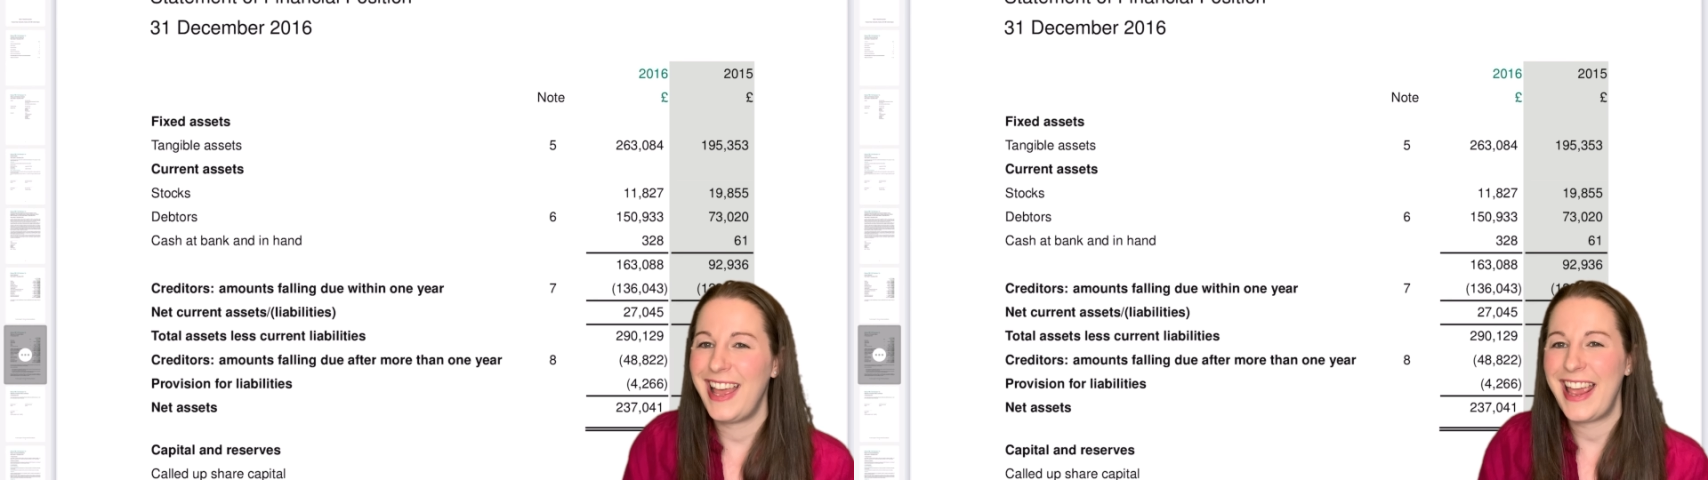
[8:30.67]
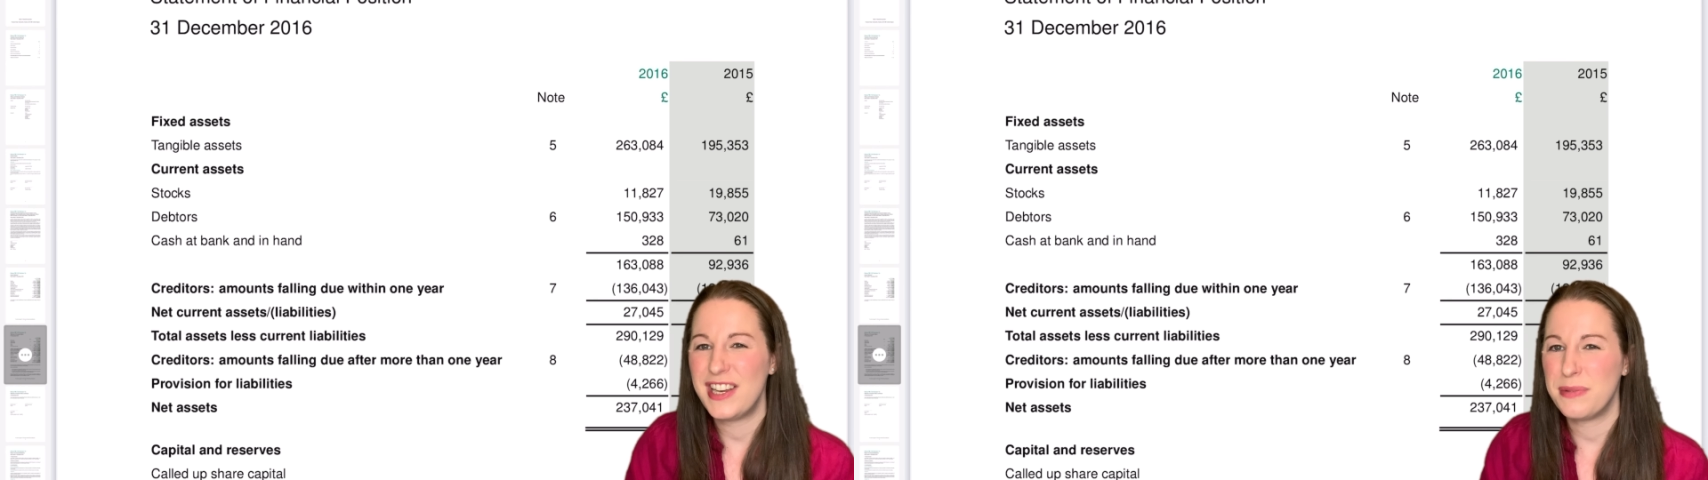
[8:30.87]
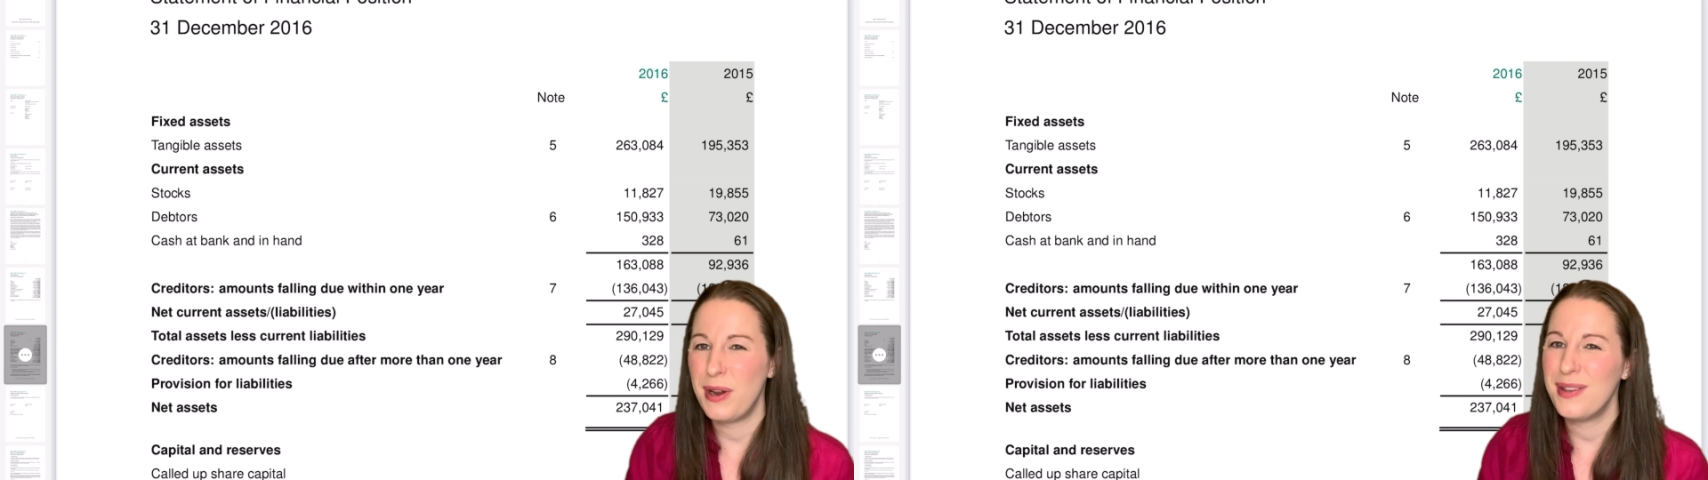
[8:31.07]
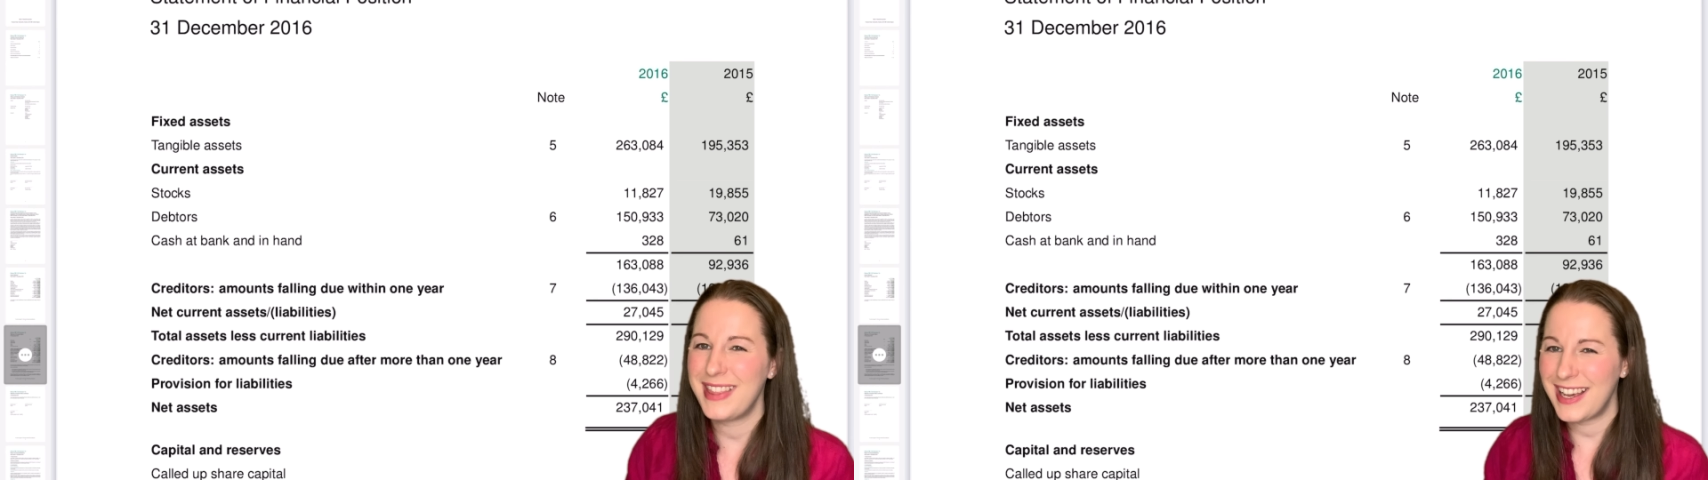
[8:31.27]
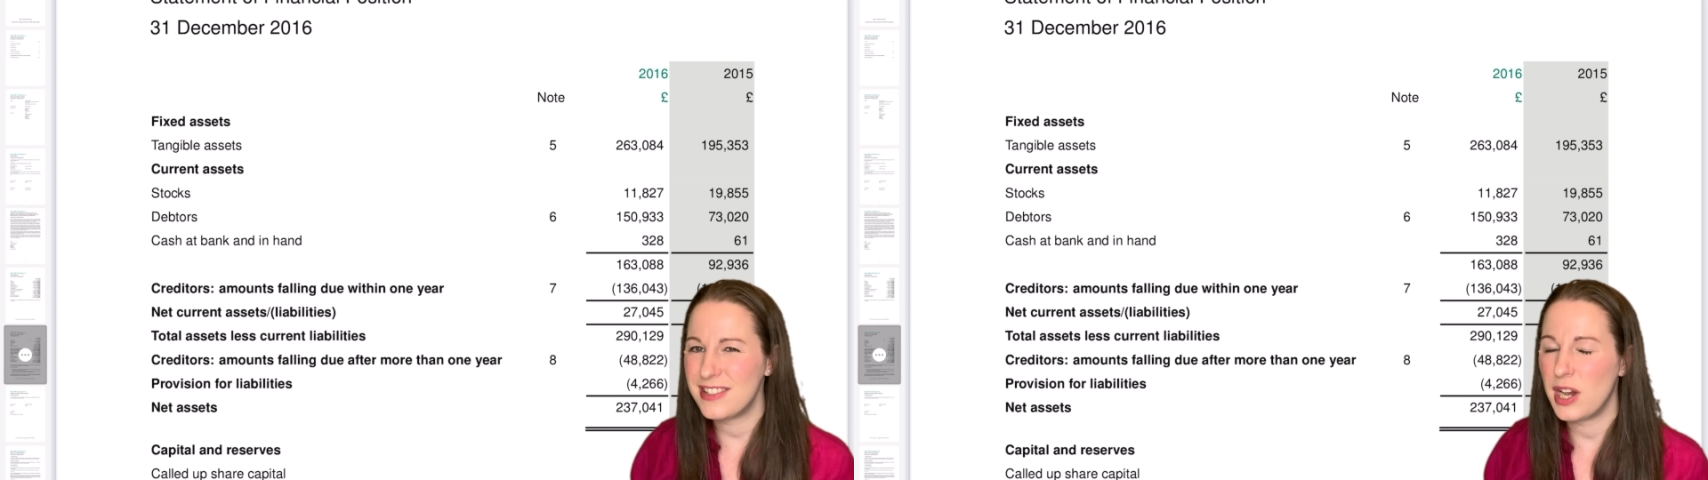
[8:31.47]
HMO,
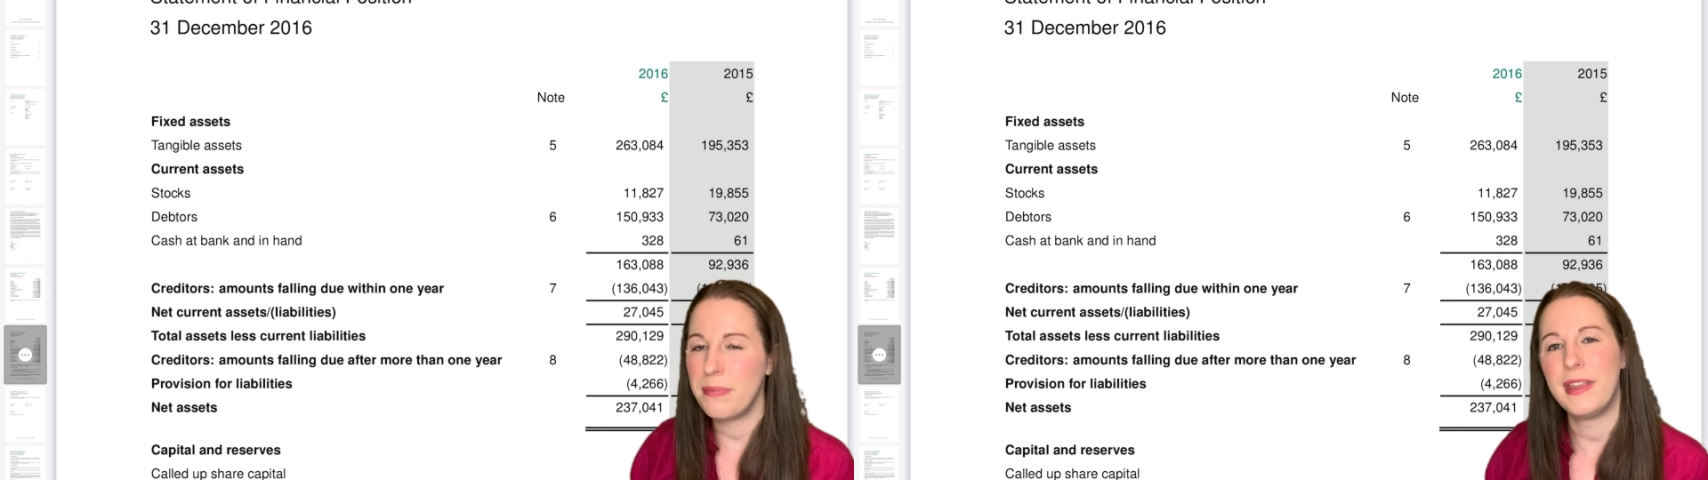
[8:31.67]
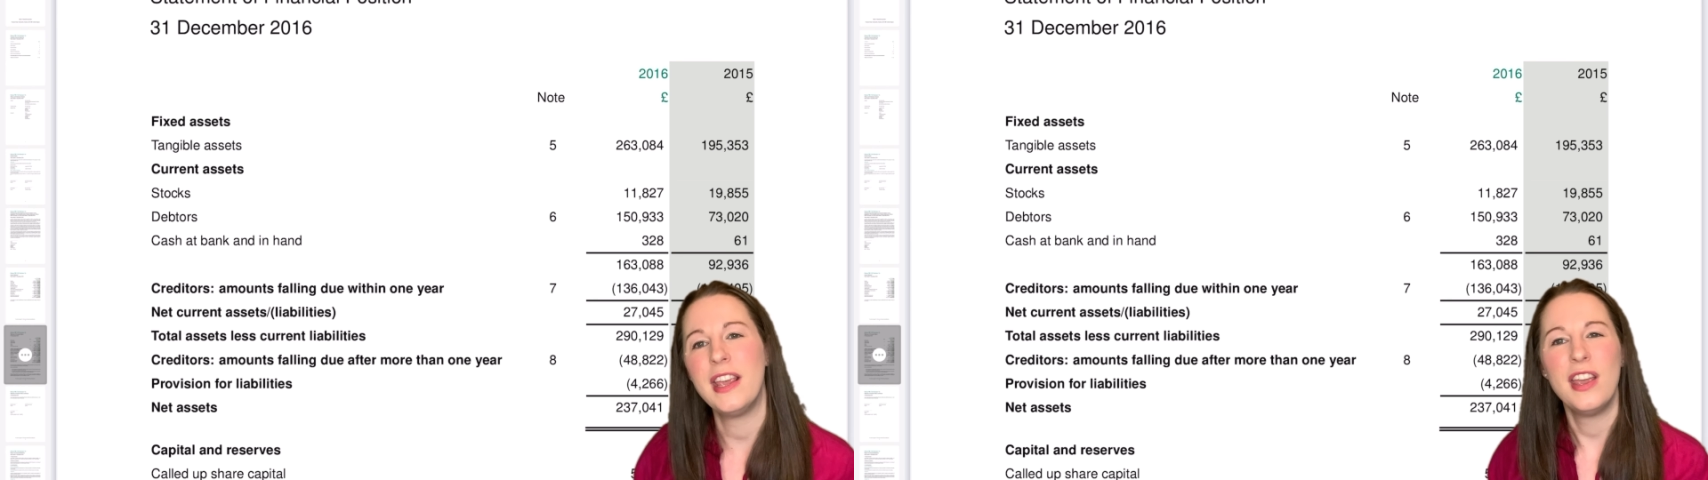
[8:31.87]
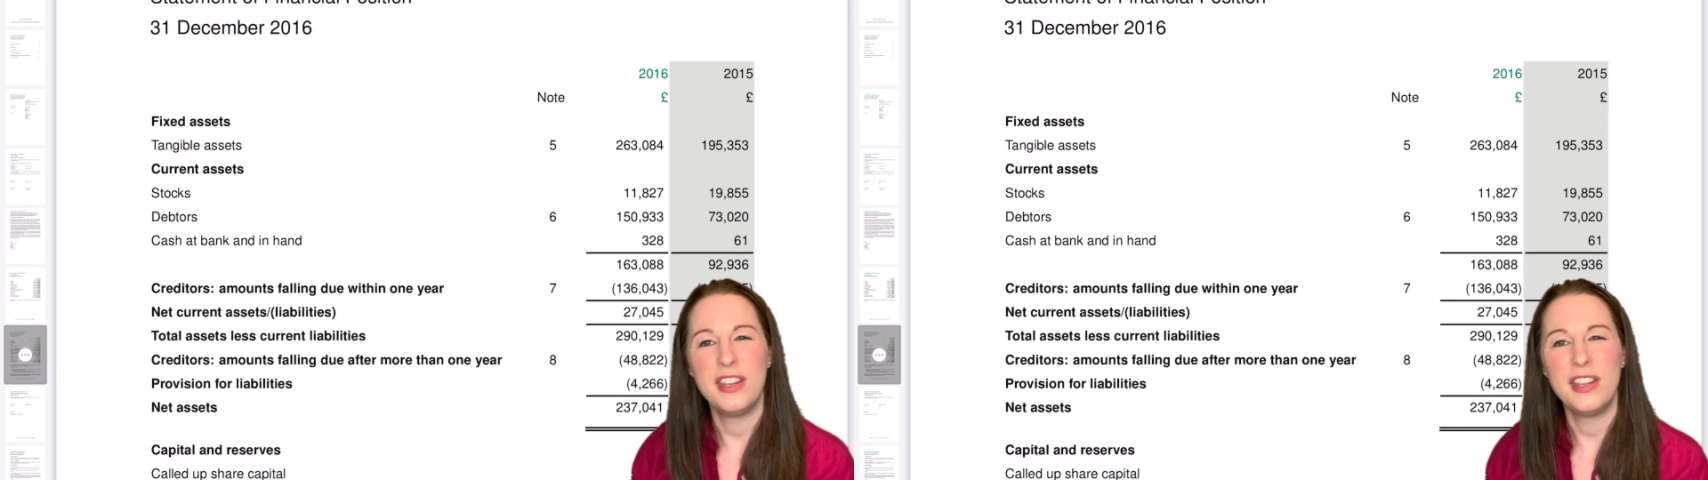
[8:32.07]
that type of thing,